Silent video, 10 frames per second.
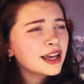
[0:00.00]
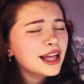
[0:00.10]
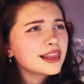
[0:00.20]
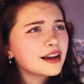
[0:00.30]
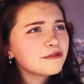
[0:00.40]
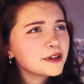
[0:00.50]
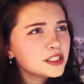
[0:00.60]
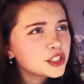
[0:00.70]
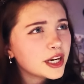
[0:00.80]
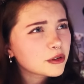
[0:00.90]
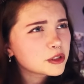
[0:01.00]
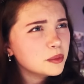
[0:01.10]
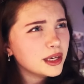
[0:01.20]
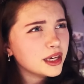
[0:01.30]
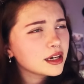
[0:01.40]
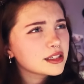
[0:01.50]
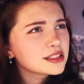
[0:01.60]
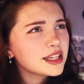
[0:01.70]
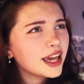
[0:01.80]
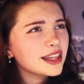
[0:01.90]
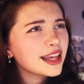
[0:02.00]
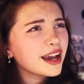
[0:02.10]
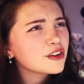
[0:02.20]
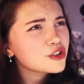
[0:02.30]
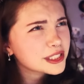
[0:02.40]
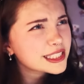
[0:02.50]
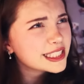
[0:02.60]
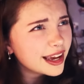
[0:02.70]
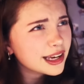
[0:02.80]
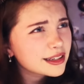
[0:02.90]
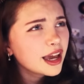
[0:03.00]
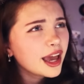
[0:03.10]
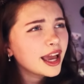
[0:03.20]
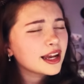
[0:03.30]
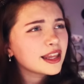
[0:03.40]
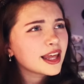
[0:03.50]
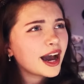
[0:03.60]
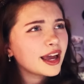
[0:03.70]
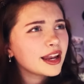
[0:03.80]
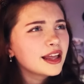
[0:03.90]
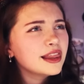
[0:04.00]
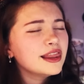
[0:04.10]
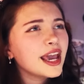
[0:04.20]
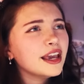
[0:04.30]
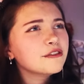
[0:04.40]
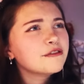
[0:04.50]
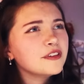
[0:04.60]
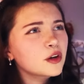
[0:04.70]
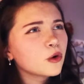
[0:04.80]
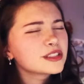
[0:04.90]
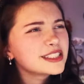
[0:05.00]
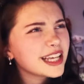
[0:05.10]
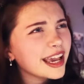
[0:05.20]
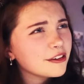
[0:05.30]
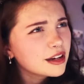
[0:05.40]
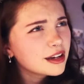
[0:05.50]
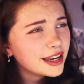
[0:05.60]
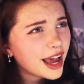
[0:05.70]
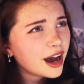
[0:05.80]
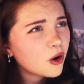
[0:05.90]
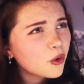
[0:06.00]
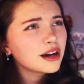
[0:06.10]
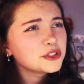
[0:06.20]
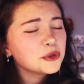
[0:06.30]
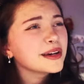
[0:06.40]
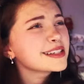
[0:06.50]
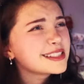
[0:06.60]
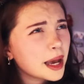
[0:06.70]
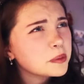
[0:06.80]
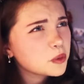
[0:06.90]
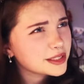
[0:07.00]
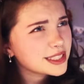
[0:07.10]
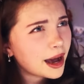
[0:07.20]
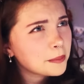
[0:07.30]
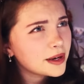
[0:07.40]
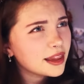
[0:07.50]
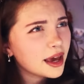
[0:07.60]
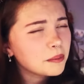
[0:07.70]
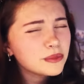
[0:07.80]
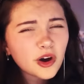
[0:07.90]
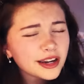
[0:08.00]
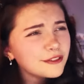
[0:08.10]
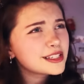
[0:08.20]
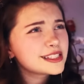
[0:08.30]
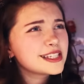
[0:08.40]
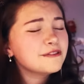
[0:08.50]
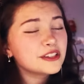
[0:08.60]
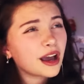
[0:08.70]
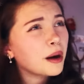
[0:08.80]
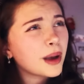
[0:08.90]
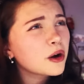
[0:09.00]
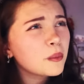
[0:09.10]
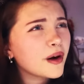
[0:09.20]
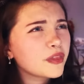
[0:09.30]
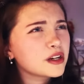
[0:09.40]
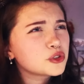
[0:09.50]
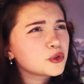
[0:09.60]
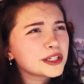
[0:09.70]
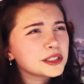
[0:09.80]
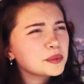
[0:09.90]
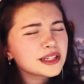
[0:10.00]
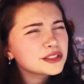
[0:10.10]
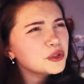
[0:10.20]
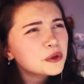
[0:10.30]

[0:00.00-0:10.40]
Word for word: that have reached out to me saying they understand and that they feel safe now to accept what's happened to them. Not even safe to come out about their stories, because you